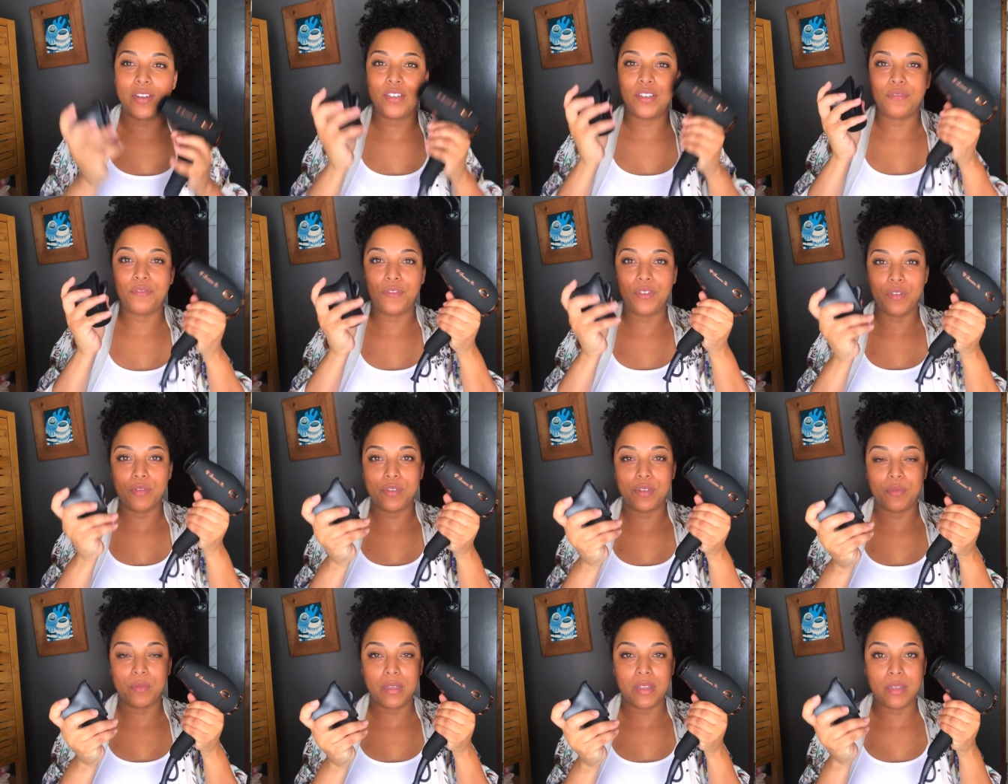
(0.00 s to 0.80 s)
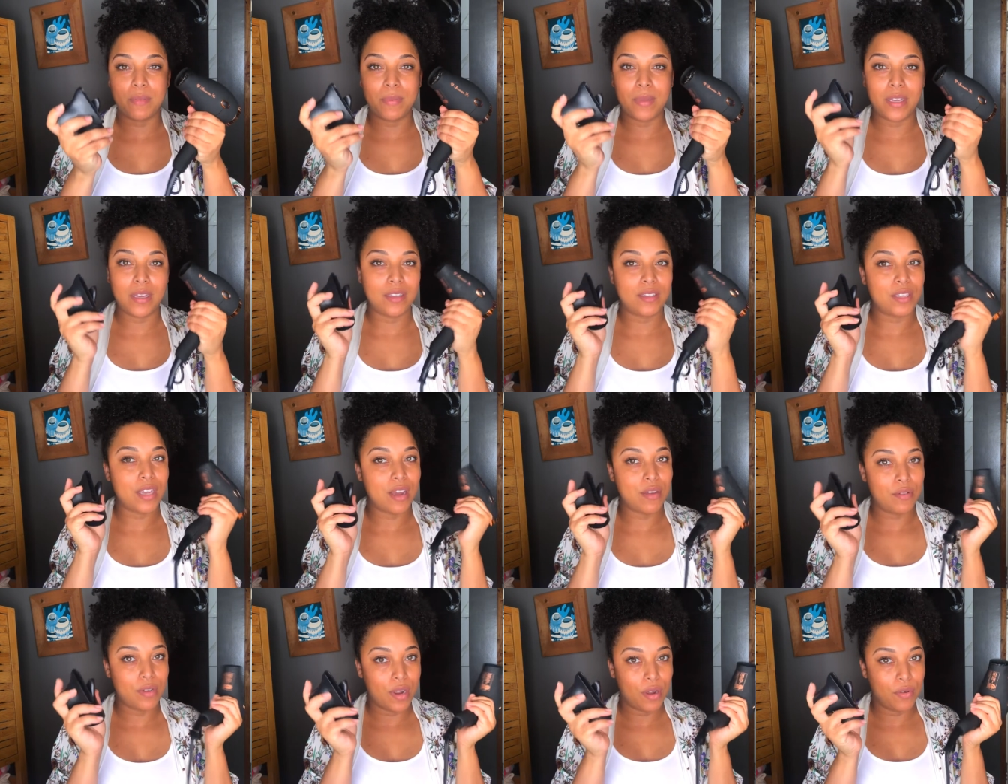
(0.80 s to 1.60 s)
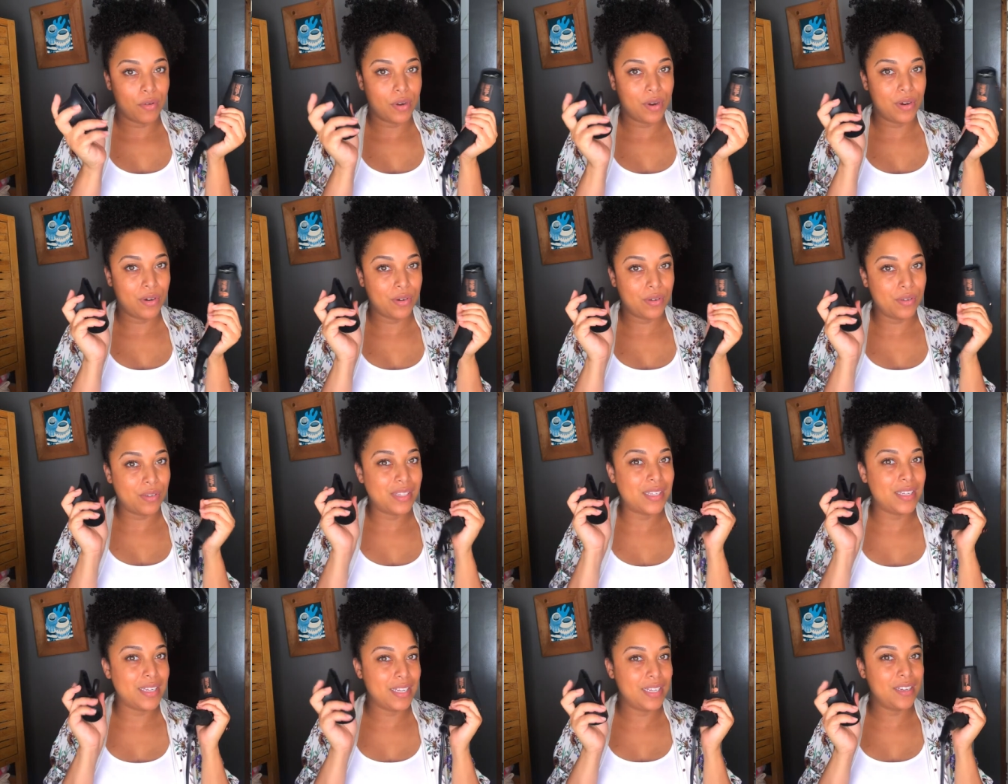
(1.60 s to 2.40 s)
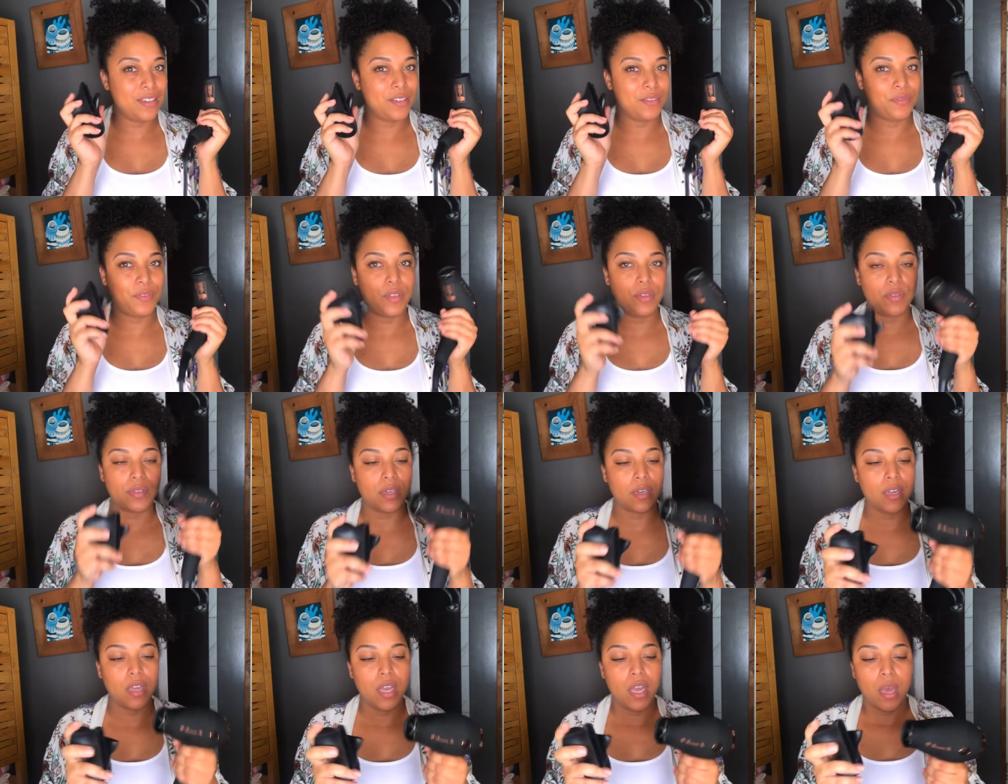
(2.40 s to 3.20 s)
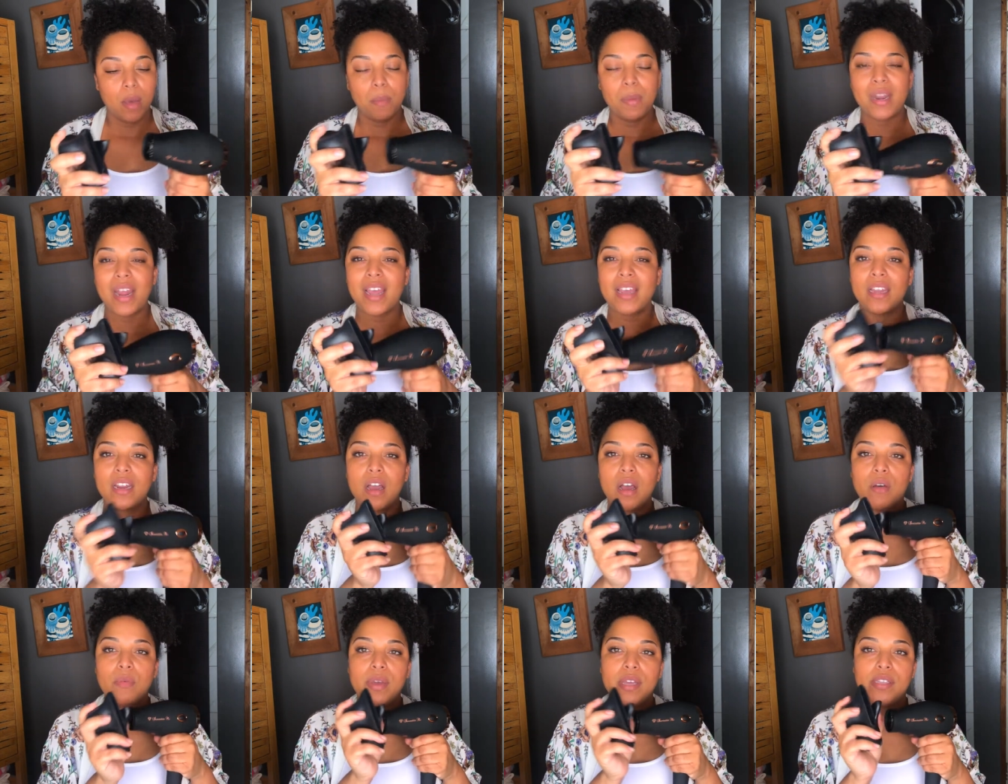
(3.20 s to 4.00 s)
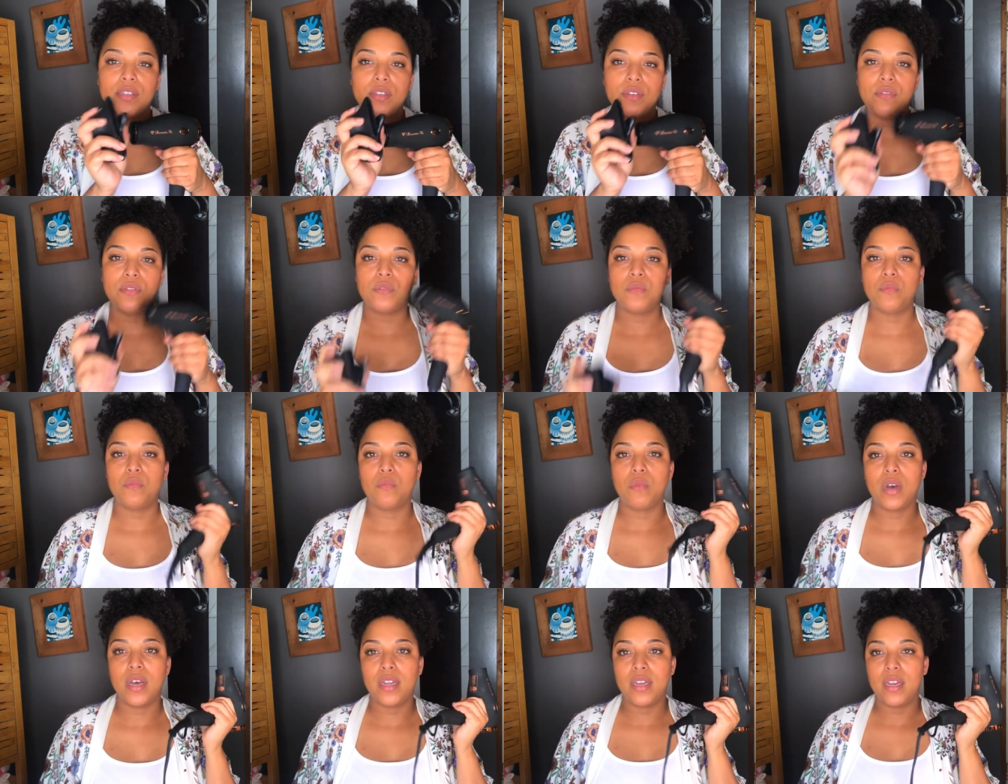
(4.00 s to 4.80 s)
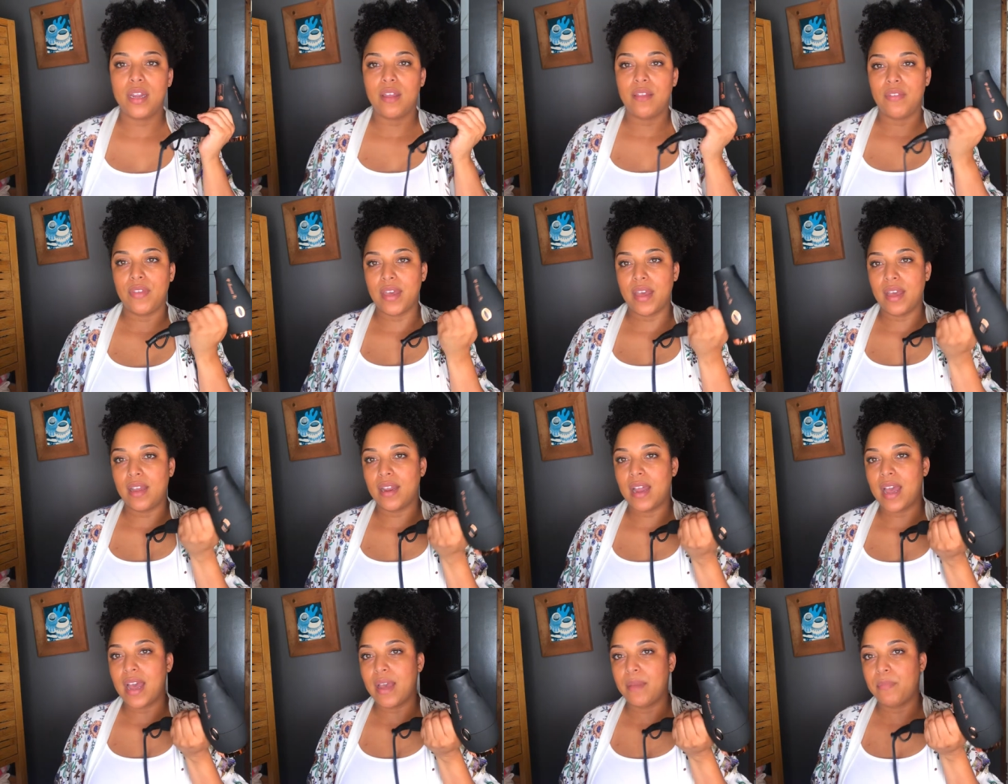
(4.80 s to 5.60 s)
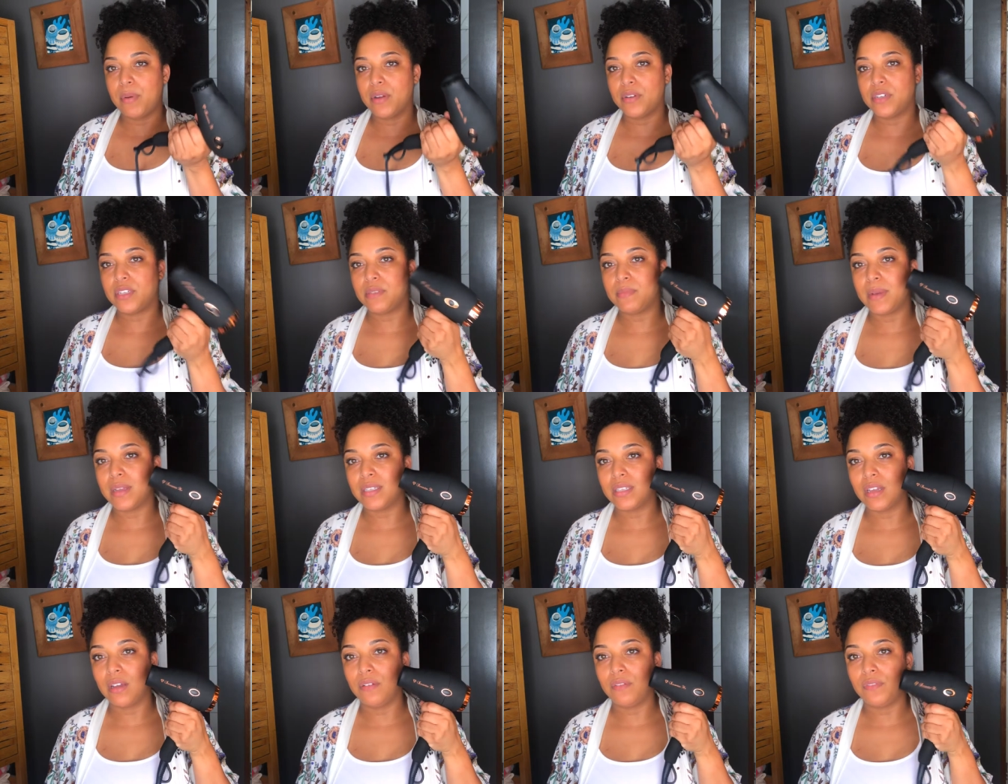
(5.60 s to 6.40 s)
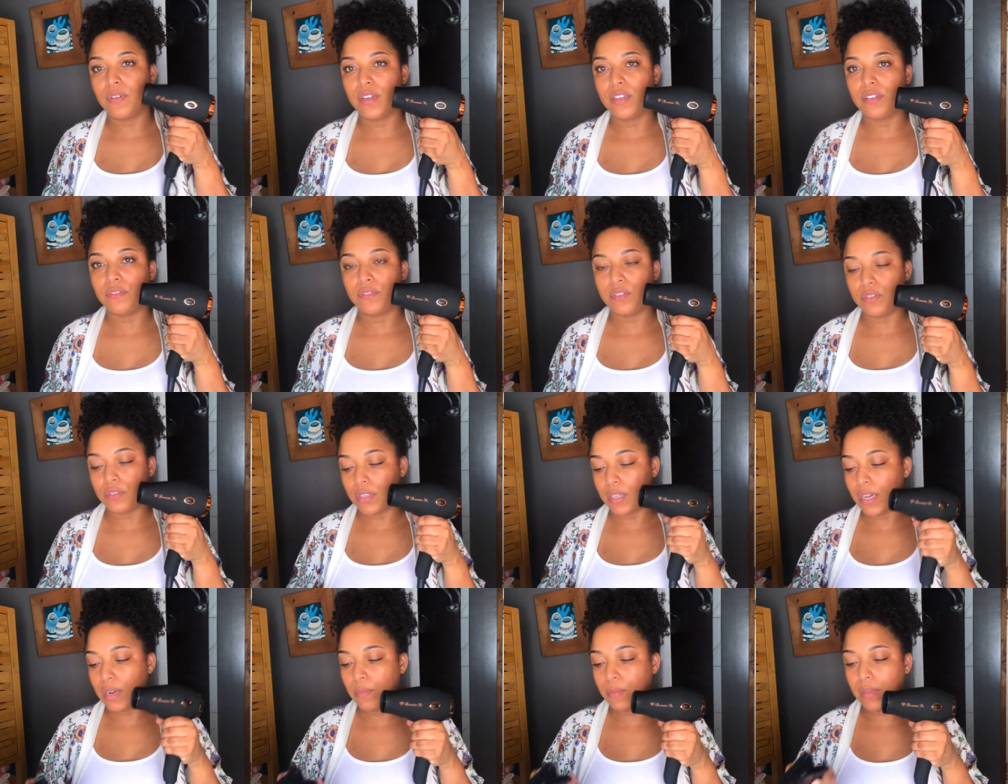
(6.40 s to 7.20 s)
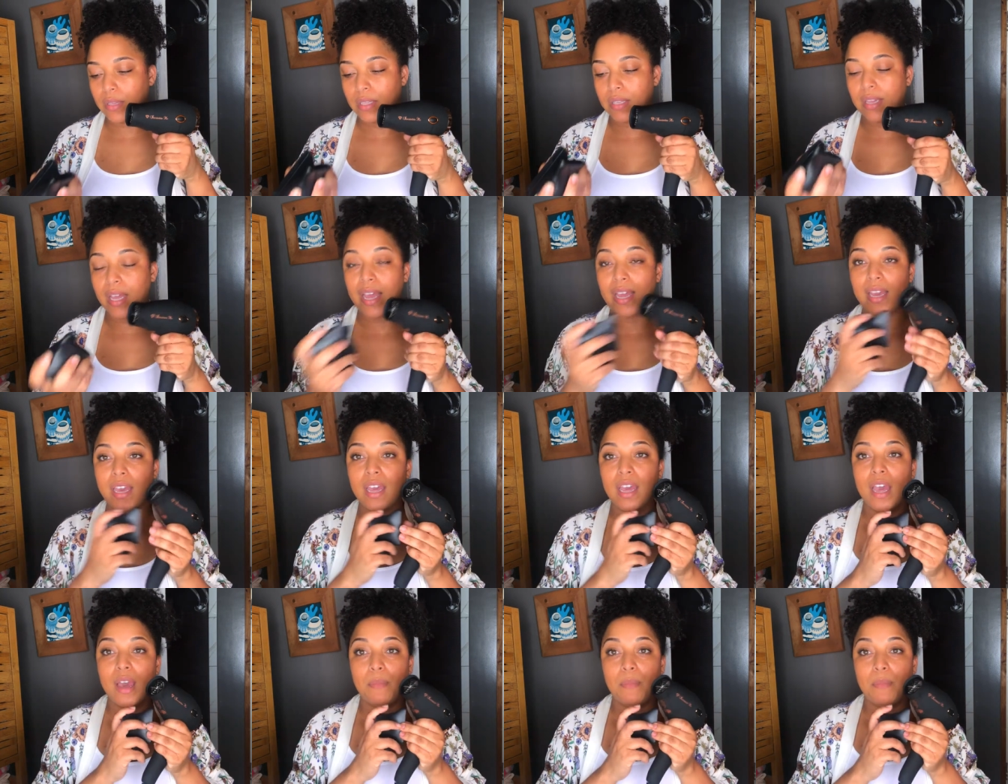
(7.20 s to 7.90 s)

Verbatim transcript: a diffuser with it because y'all know curls need a diffuser. But I can always use one that I purchased myself, a diffuser that I really like.